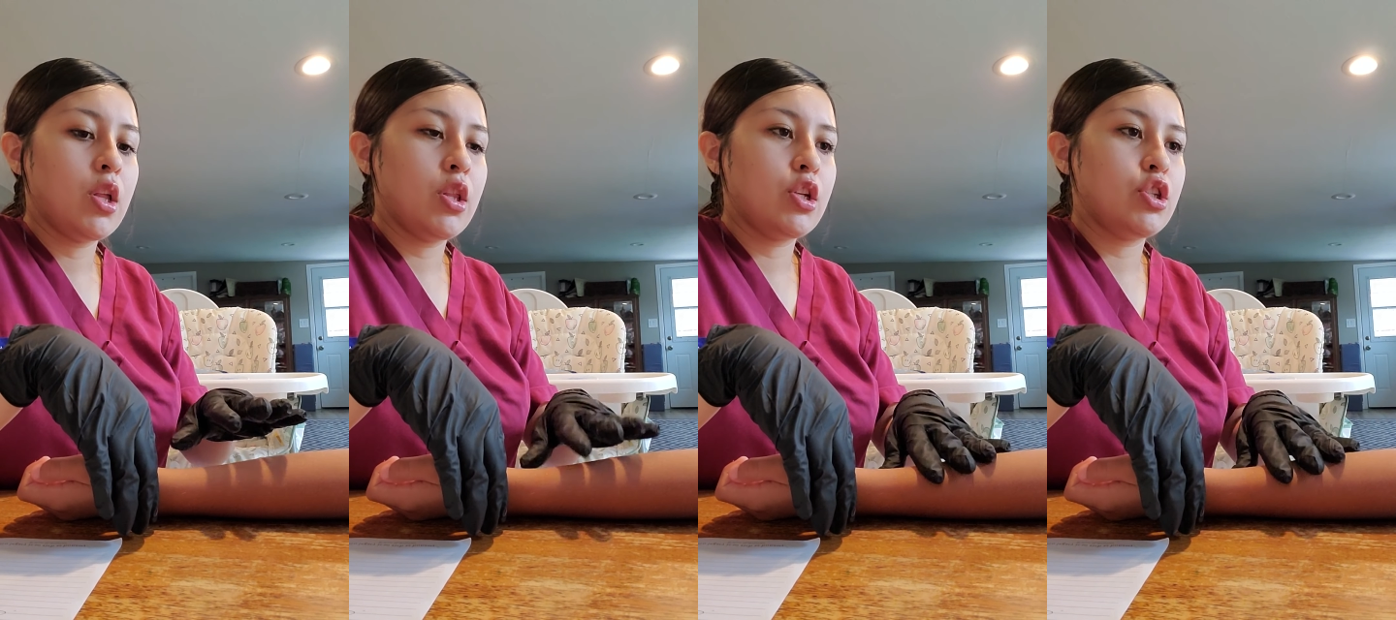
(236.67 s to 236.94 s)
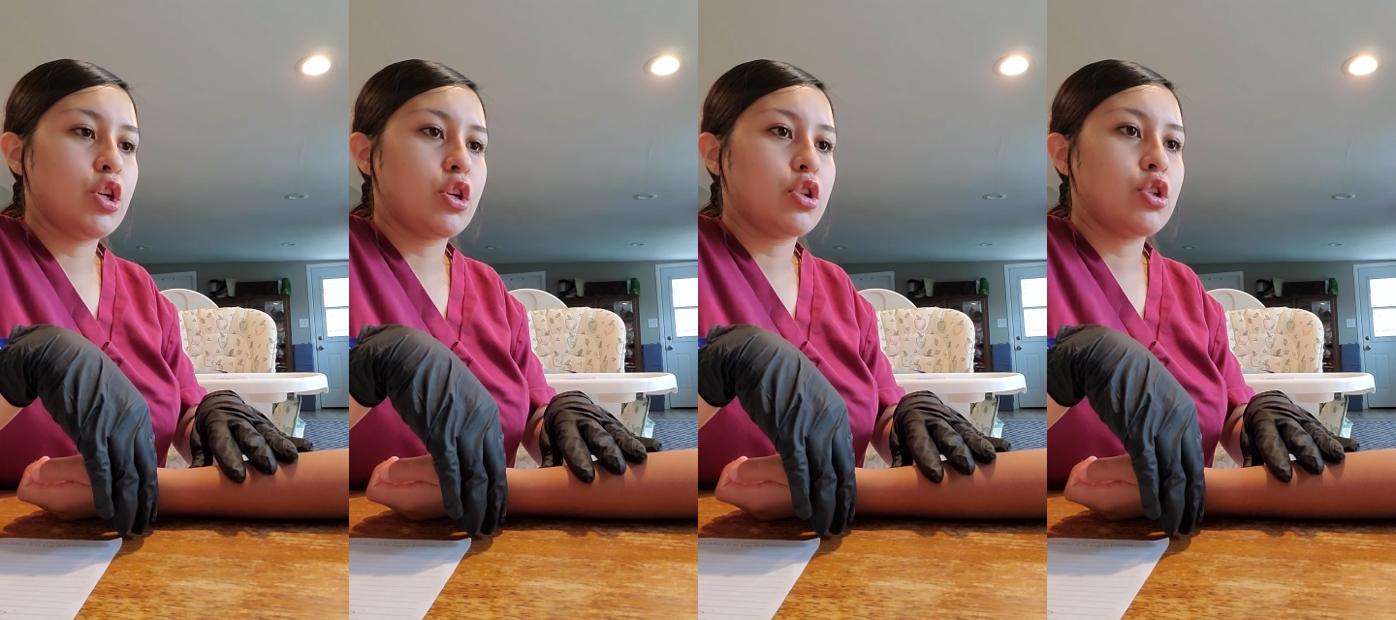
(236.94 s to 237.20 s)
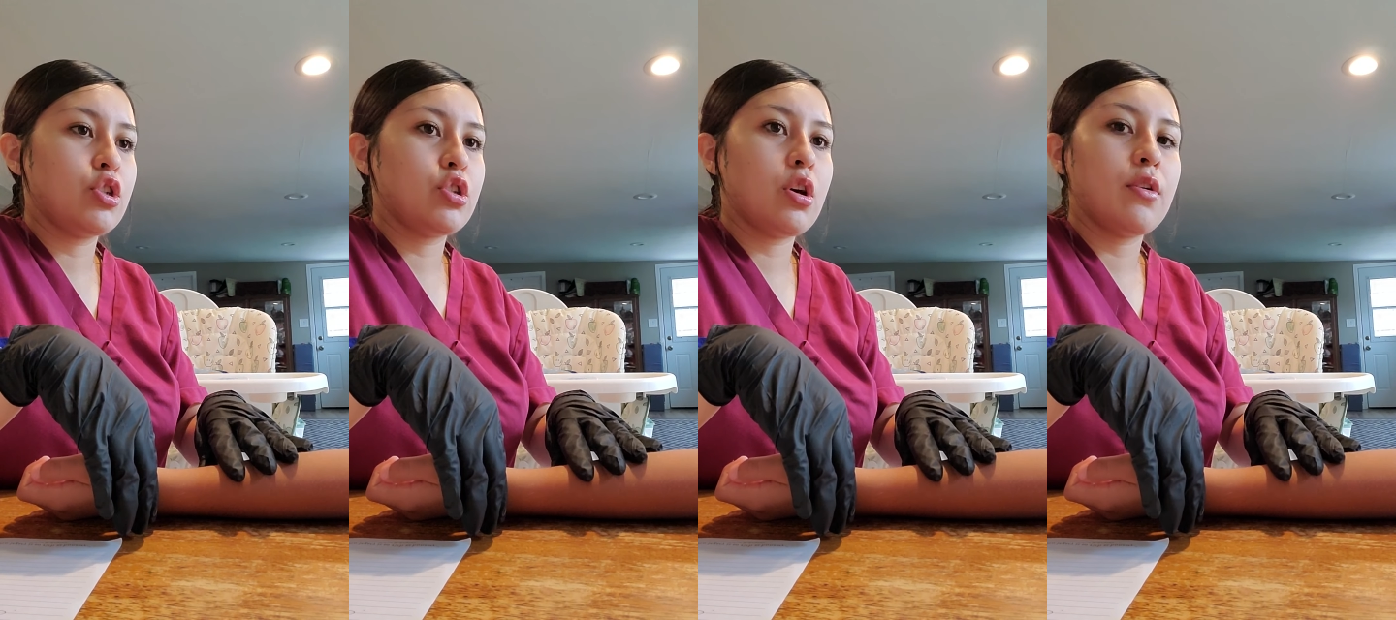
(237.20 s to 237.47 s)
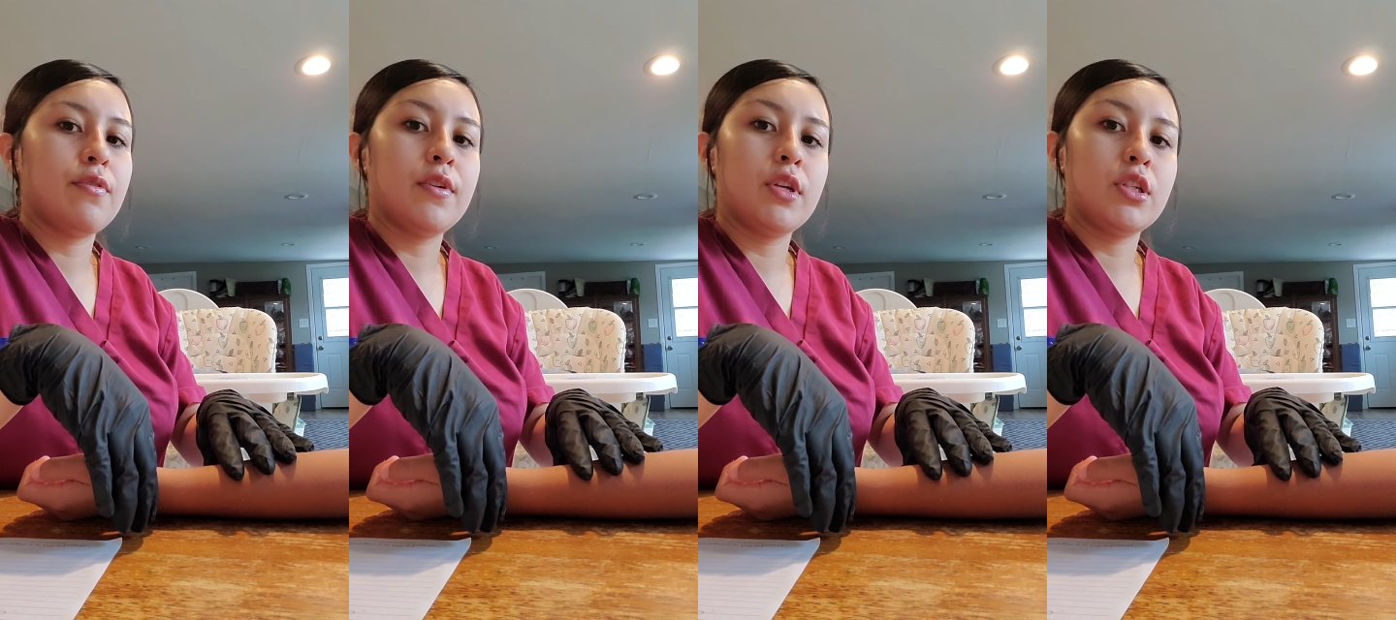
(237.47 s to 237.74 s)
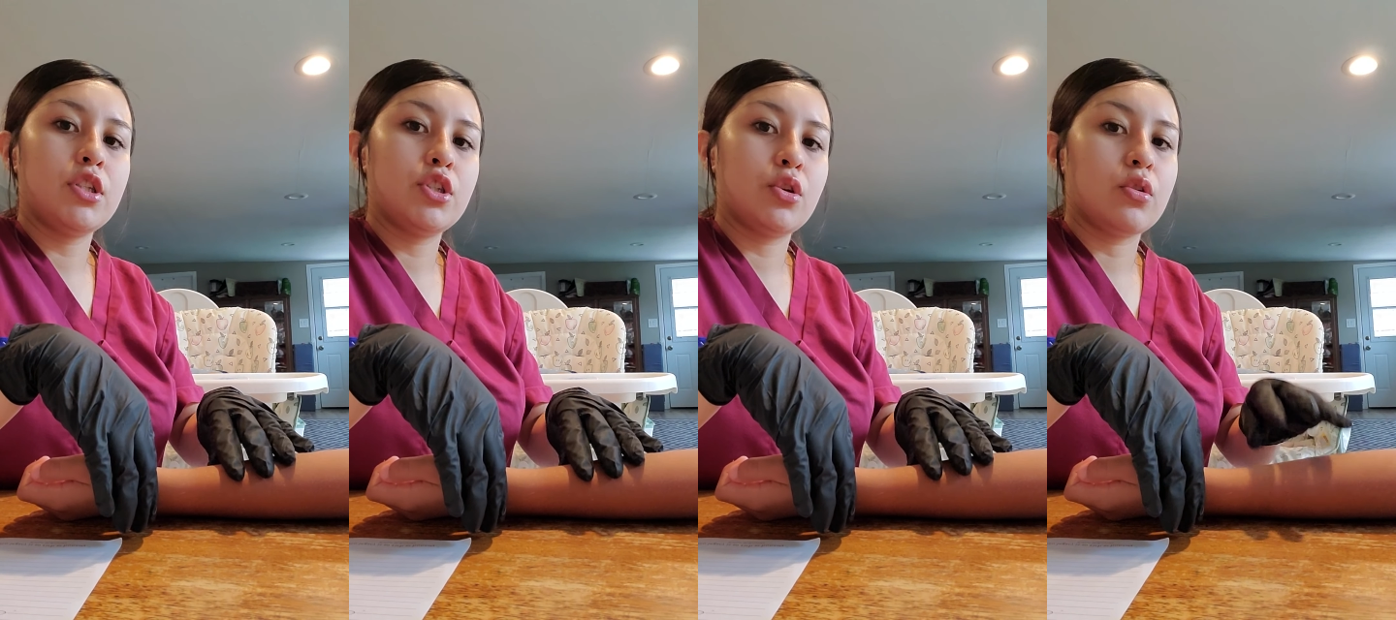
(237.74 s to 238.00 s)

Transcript: the doctor's office